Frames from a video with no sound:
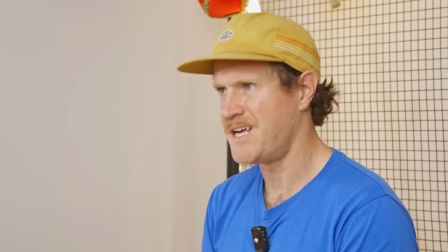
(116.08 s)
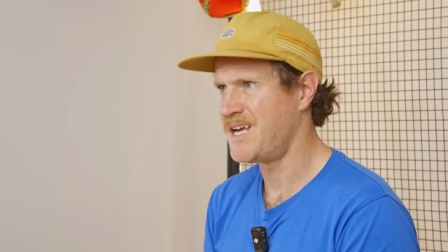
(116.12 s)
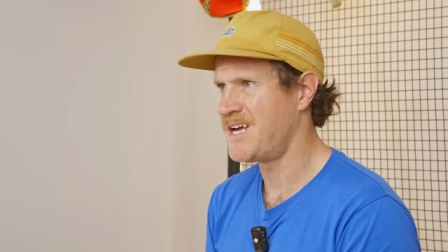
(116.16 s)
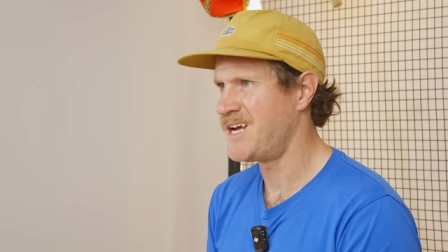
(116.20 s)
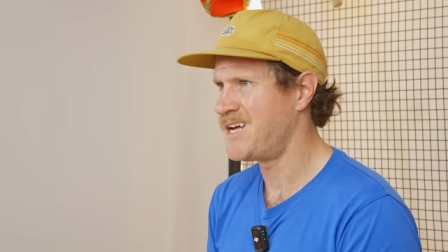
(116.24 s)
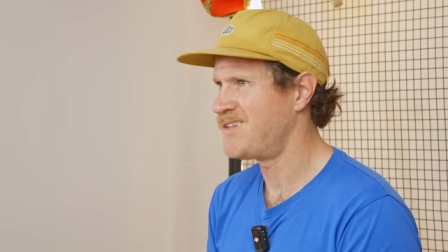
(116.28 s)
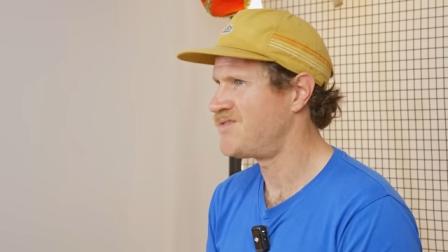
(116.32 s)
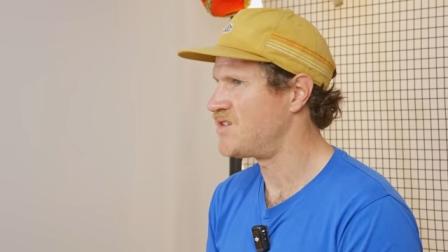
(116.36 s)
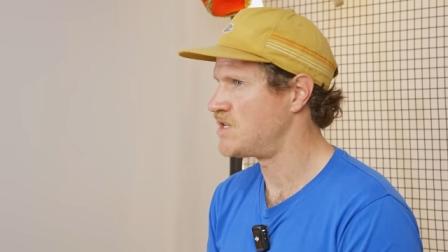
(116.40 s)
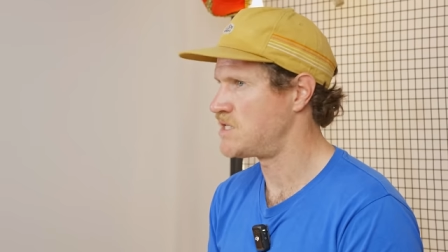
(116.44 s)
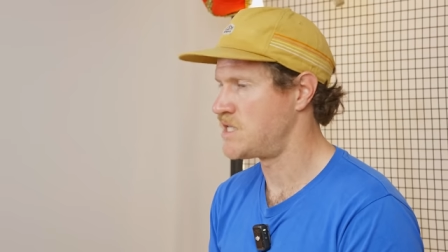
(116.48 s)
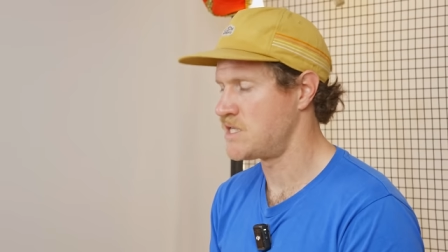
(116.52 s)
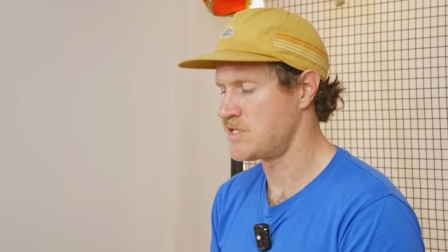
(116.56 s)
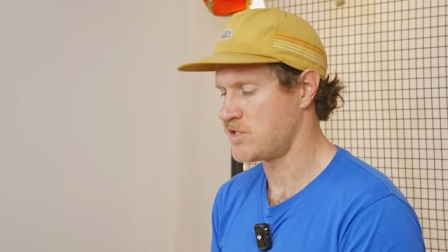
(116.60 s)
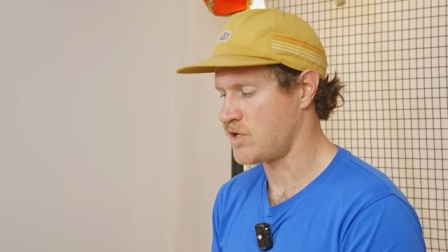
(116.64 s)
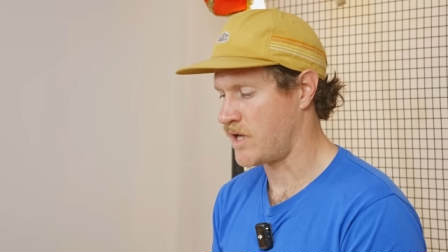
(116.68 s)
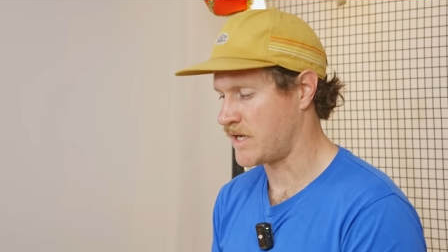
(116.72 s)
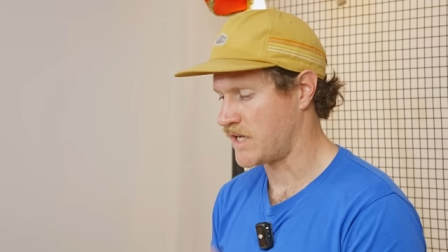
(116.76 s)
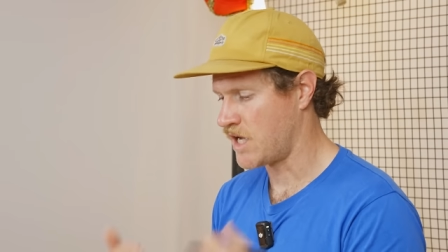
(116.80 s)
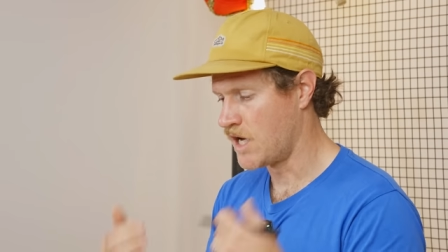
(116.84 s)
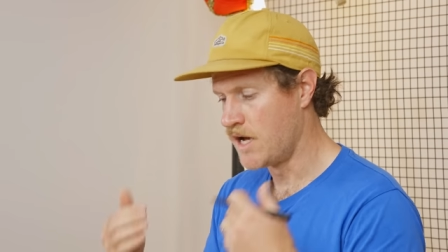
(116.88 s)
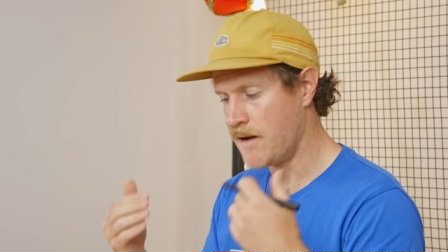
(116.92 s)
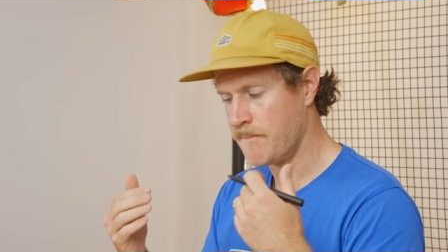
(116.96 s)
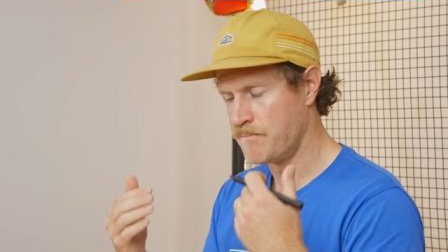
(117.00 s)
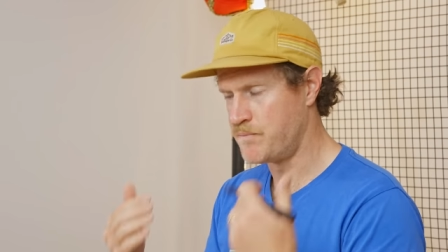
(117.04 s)
here, this is
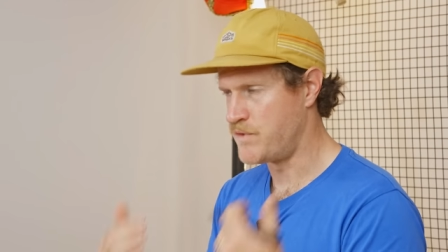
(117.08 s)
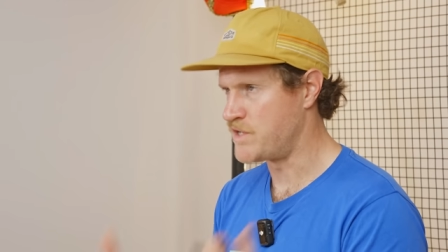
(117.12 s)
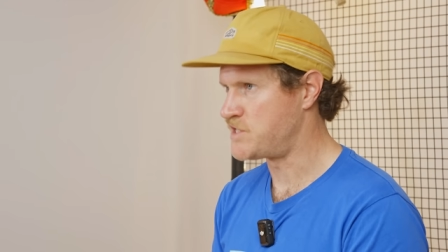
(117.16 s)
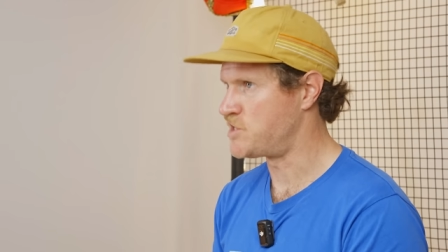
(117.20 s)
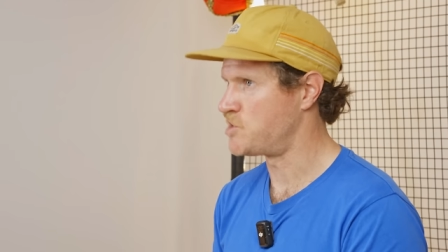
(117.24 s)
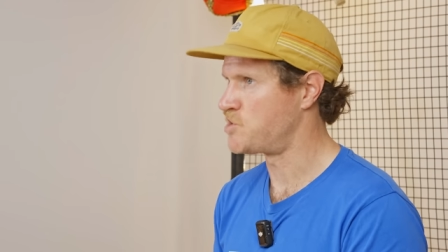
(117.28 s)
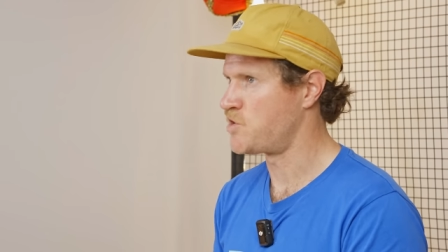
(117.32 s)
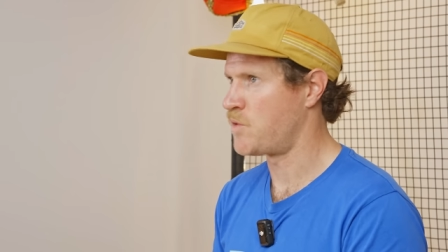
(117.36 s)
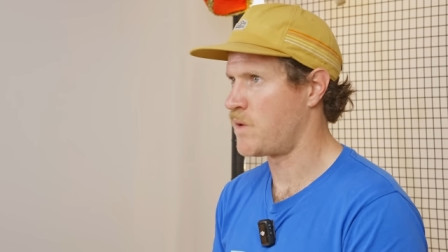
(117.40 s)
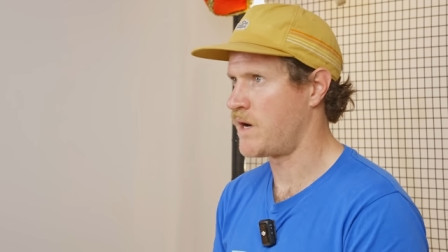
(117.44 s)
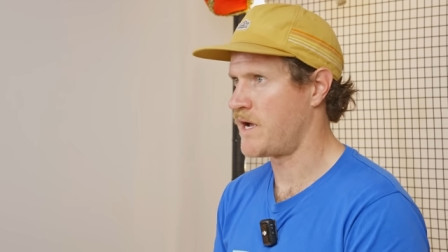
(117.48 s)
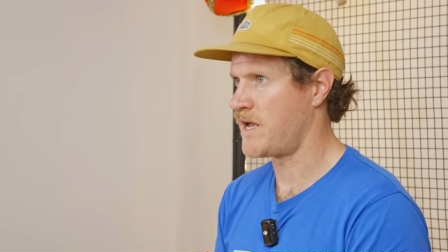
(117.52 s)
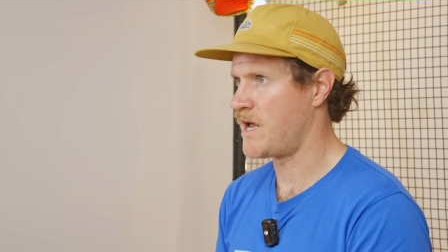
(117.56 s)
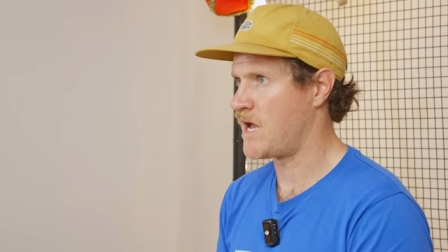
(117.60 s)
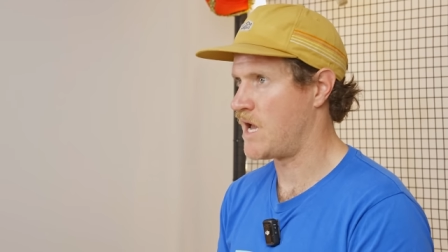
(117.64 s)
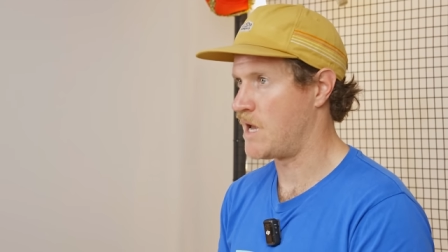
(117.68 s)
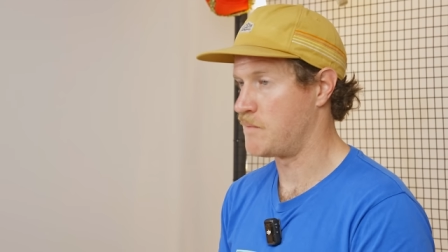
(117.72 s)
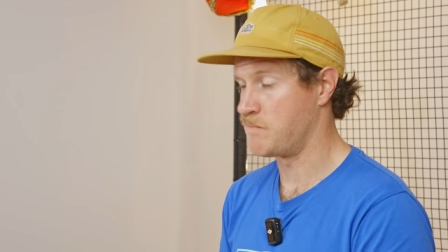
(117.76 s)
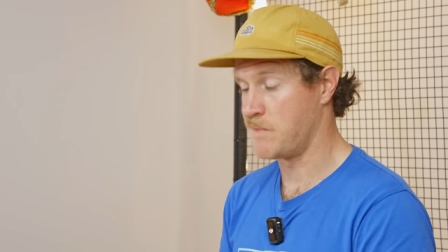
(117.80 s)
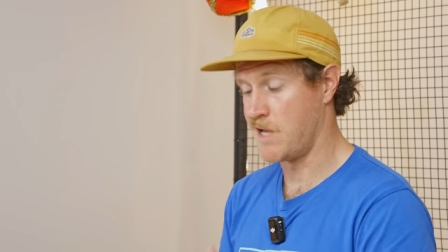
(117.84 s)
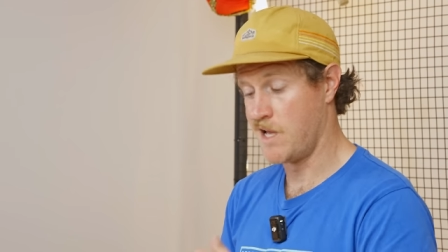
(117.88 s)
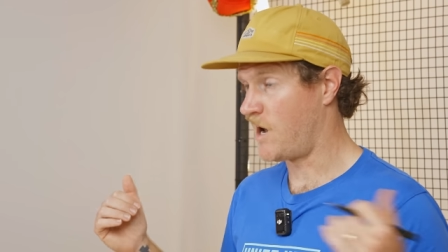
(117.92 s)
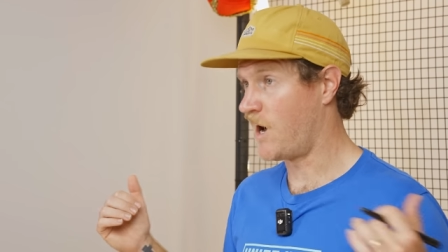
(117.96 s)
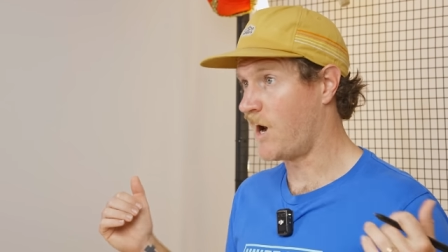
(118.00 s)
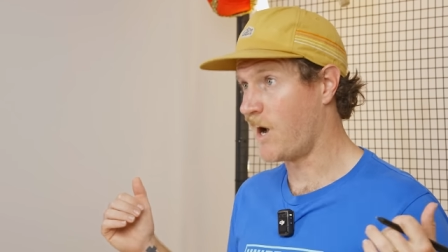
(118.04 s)
like, this is who I
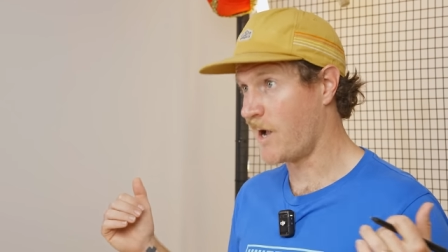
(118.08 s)
am.